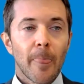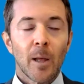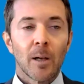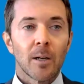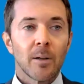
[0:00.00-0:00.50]

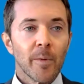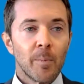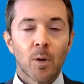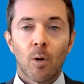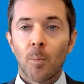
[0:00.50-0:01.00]
the
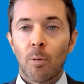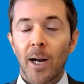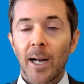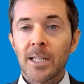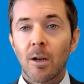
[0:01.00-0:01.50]
Bitcoin
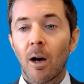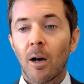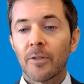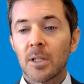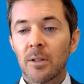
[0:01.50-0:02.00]
price
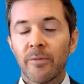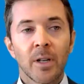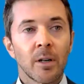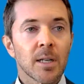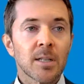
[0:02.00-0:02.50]
after
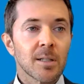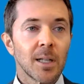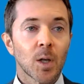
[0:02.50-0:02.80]
various